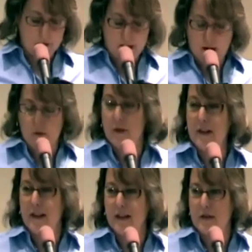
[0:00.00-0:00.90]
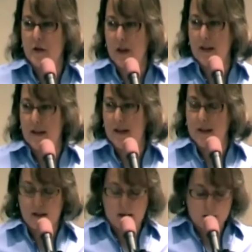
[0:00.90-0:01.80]
carefully constructed
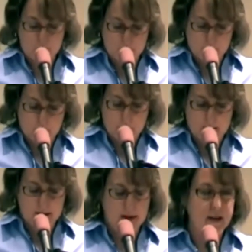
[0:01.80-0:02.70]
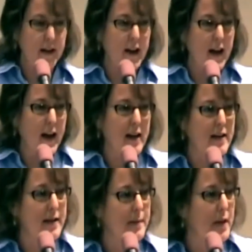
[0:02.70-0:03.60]
intellectual sermons. And
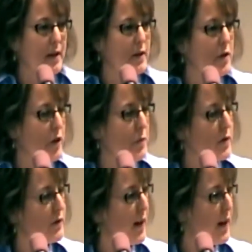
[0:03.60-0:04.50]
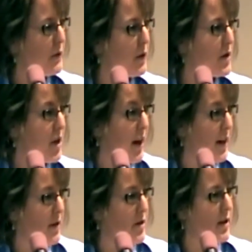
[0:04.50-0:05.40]
it seemed that the church was ready for a
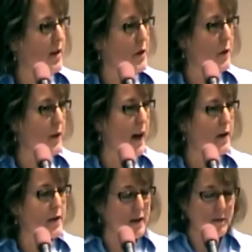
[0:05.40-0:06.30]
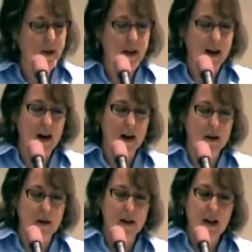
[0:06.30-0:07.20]
change in 2000 when they
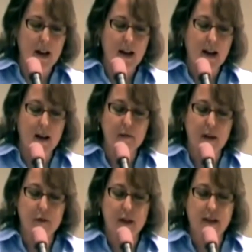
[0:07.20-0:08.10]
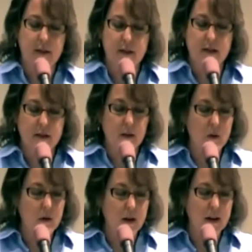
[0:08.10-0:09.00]
hired Reverend Davidson
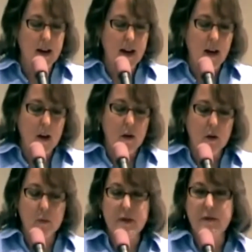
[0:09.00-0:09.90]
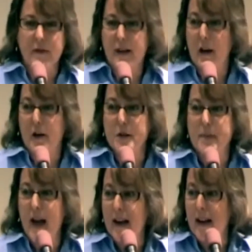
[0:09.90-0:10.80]
Lohr, who was
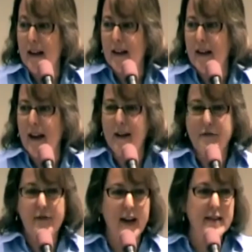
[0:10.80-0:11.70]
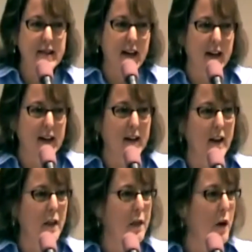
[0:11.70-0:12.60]
charismatic and fascinating
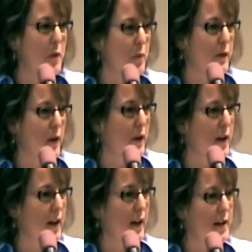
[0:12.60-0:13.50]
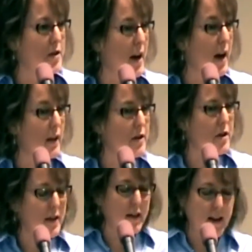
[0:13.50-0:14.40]
and thought-provoking and
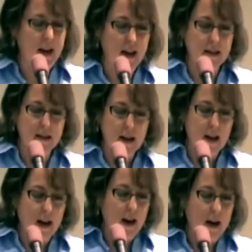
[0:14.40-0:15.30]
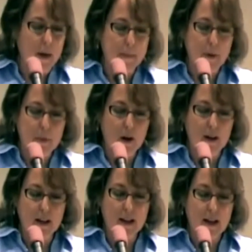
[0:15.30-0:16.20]
challenging, and
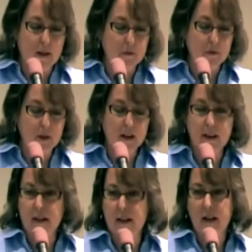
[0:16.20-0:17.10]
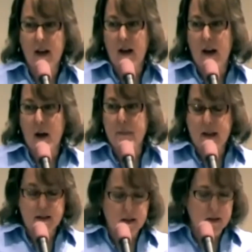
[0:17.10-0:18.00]
apparently gave really
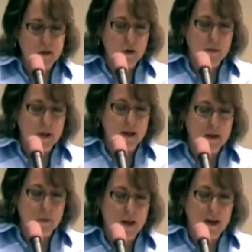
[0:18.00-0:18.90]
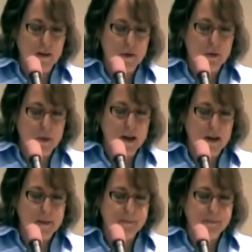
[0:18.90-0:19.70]
amazing sermons week after week.